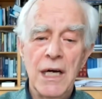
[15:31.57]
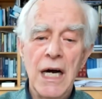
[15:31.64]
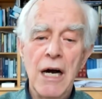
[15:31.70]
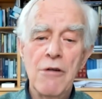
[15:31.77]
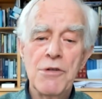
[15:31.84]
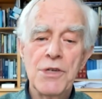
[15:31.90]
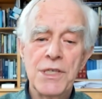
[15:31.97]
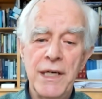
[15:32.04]

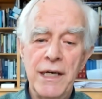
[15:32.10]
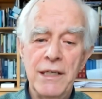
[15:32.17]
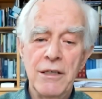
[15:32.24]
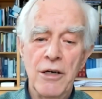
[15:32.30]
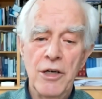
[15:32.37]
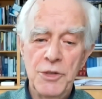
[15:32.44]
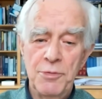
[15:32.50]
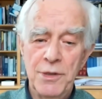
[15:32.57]
outside the
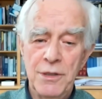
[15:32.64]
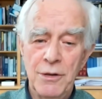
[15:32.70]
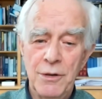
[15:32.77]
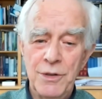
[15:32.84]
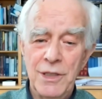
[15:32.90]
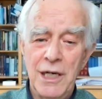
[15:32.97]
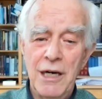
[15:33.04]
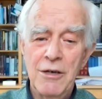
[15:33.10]
hospital,
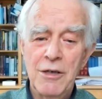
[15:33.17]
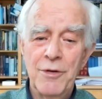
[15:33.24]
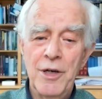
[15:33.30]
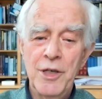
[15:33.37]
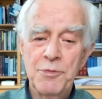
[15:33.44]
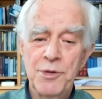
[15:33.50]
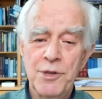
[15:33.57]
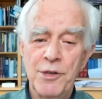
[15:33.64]
so out of
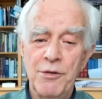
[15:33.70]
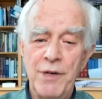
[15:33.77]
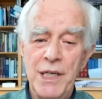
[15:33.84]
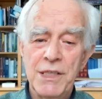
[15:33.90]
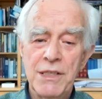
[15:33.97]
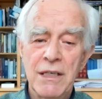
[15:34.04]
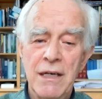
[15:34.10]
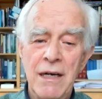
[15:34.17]
hospital
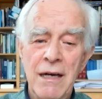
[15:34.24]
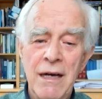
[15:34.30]
arrest,